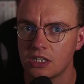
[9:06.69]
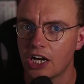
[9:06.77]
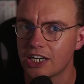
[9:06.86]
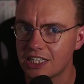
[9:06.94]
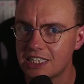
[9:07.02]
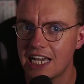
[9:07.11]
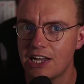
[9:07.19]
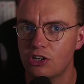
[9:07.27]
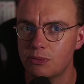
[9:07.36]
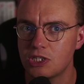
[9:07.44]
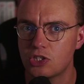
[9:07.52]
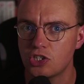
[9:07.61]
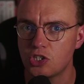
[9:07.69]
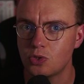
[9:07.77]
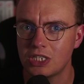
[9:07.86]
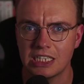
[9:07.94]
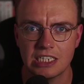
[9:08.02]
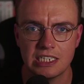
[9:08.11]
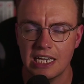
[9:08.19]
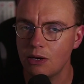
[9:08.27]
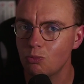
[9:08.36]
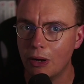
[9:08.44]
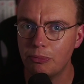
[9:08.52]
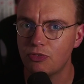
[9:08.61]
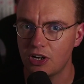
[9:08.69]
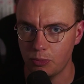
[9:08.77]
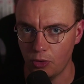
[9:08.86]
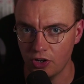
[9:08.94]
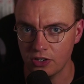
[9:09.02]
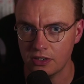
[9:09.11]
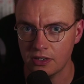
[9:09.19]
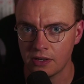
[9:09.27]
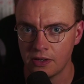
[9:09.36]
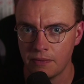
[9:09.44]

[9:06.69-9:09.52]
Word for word: a container image that's using the same web framework